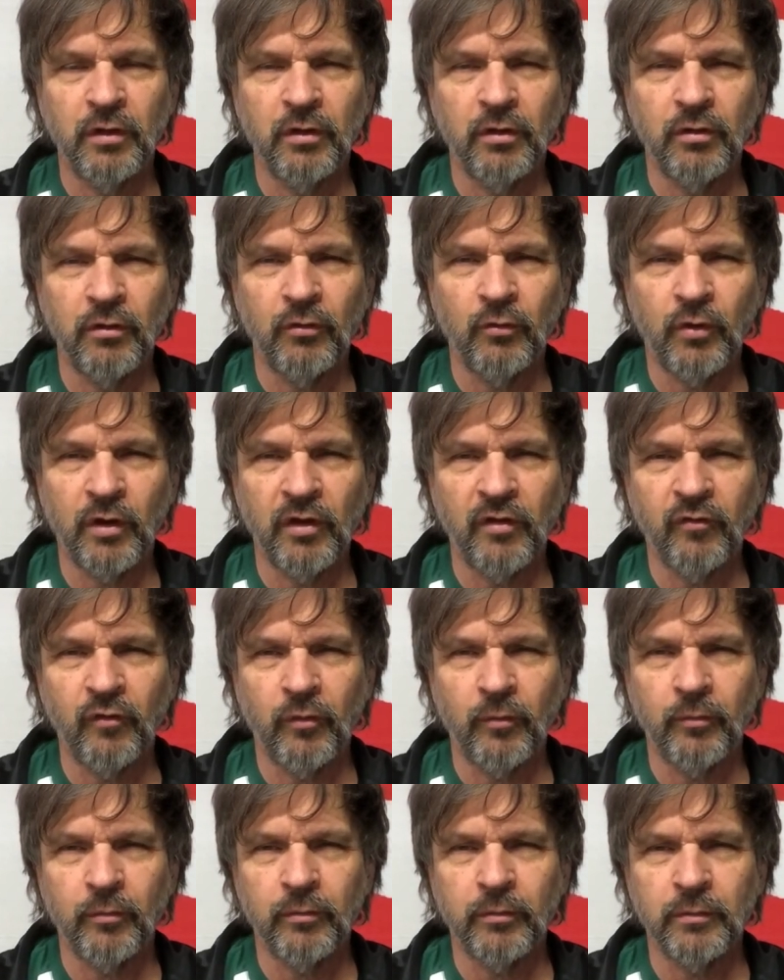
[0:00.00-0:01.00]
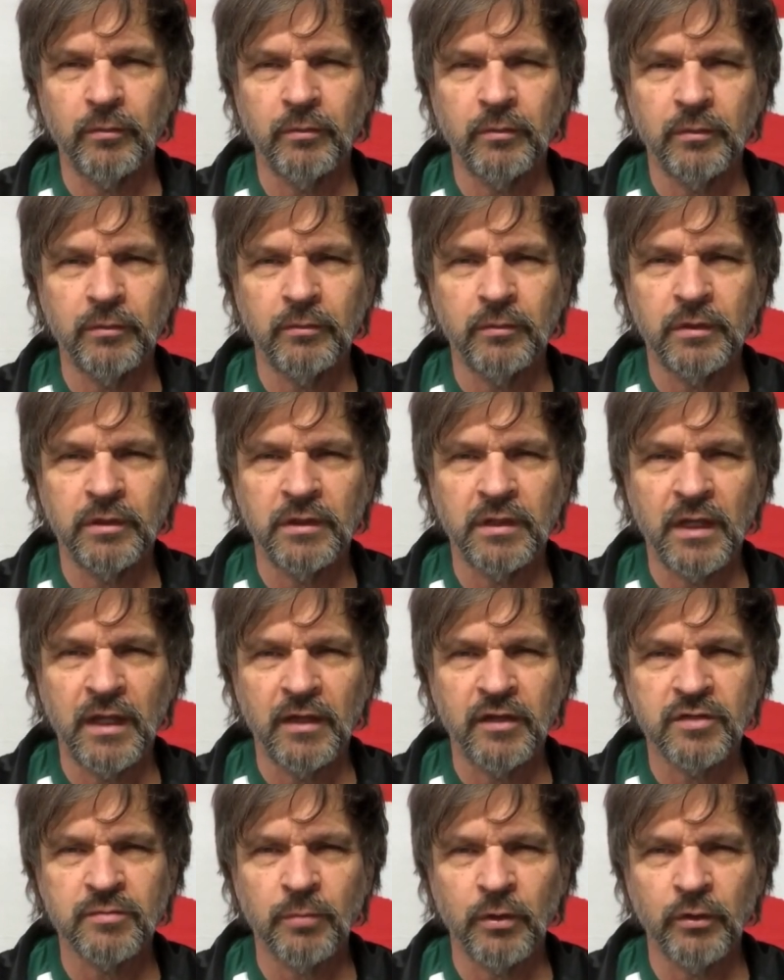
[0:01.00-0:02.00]
one of them had
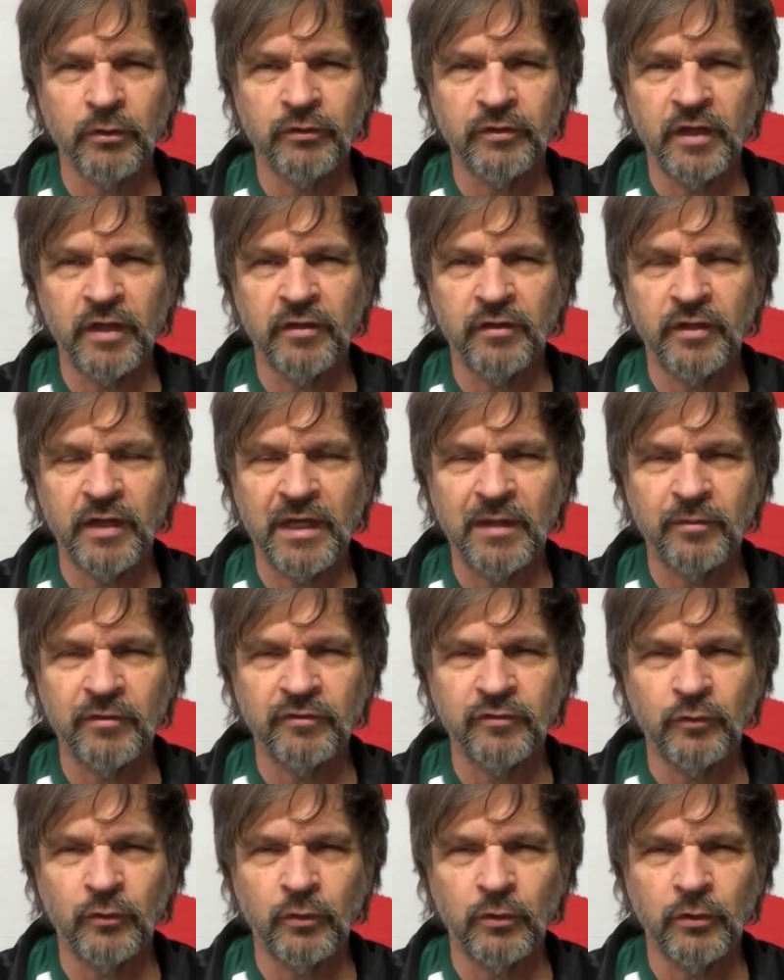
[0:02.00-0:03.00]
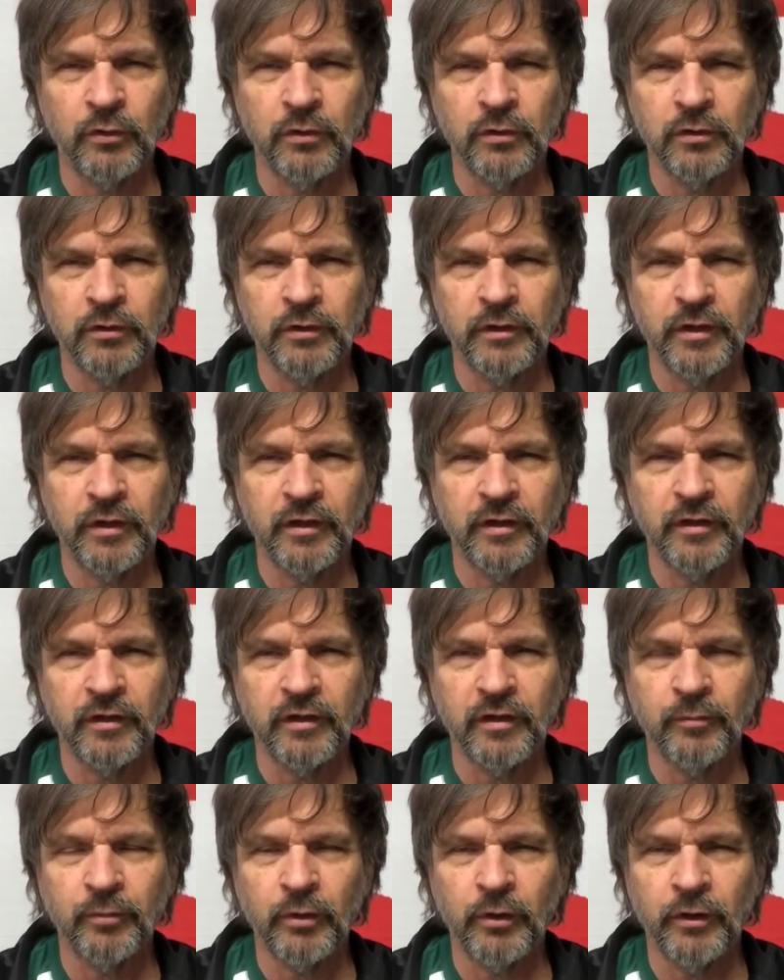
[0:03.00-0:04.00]
his birthday the day before and
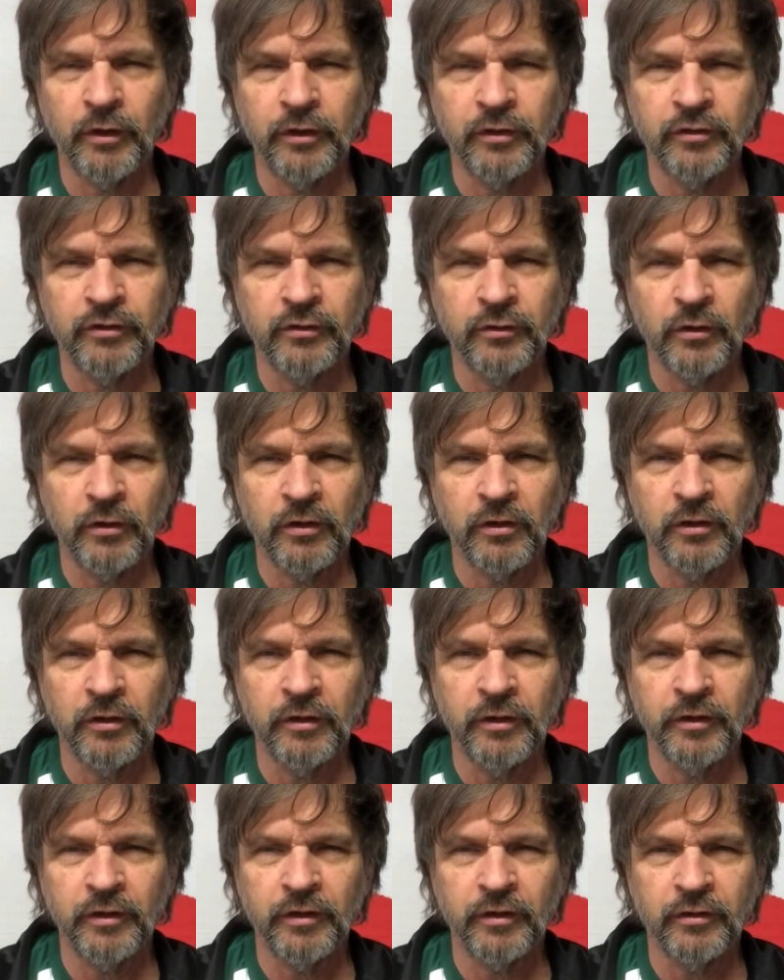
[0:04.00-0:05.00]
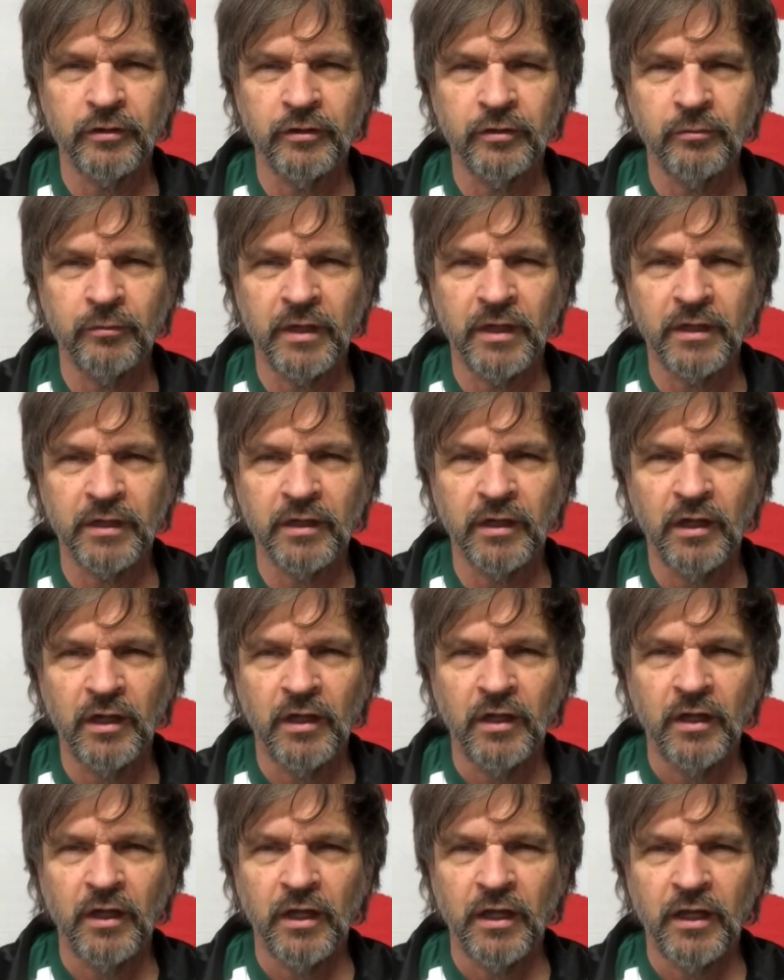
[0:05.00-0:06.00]
partied too hard and couldn't make it.
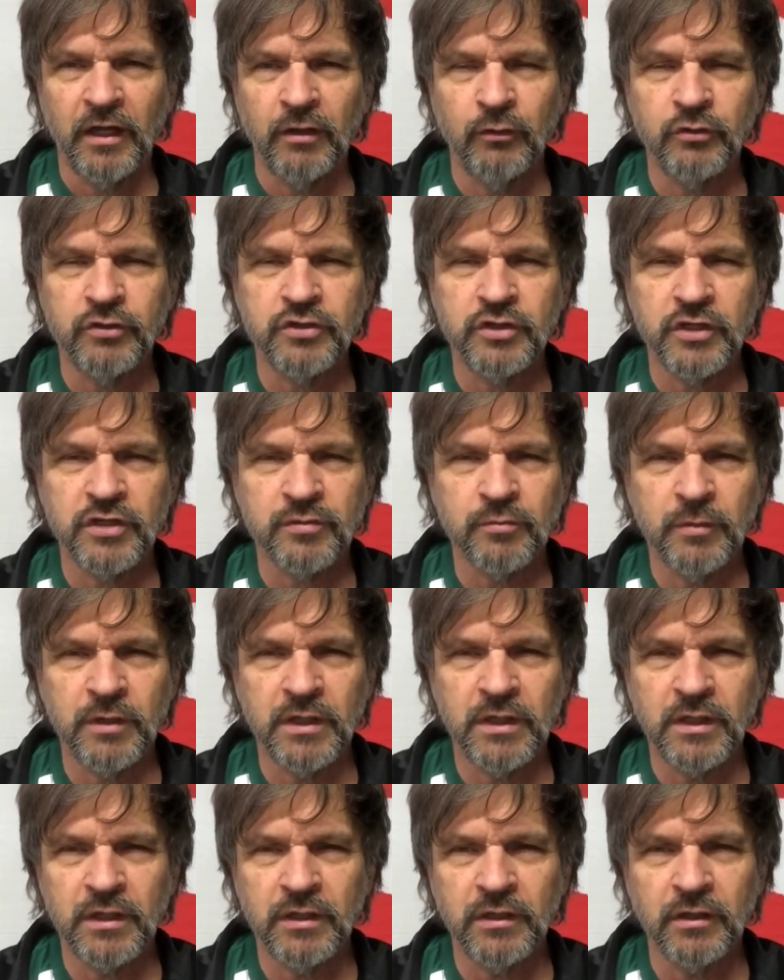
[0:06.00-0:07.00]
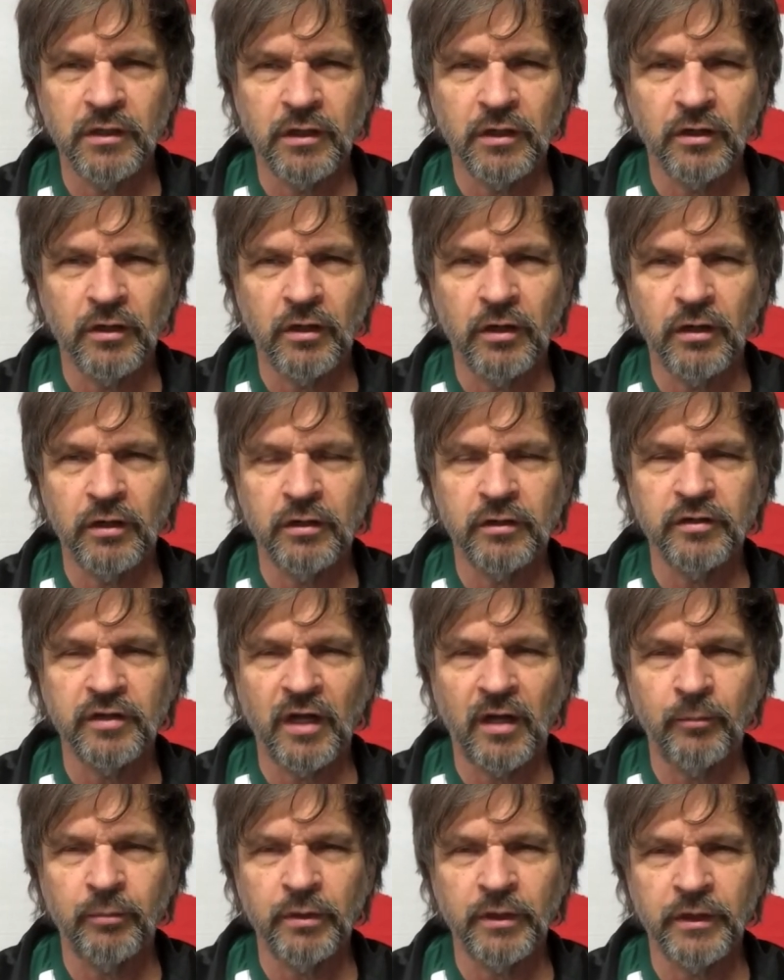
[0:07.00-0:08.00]
It was just me and our
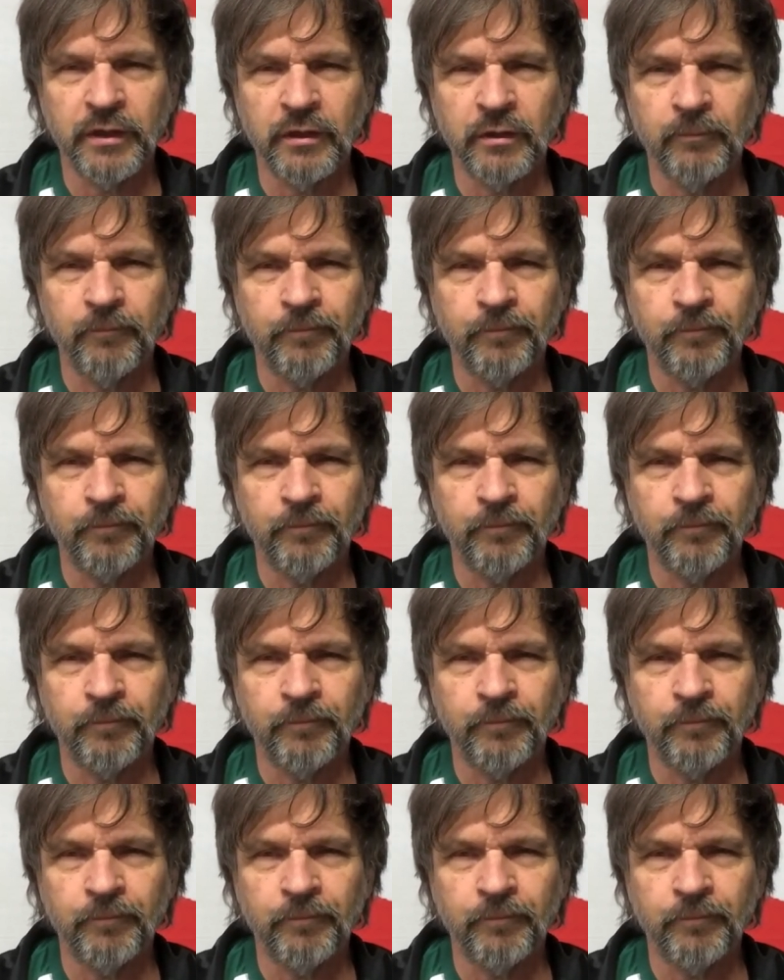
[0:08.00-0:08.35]
top player.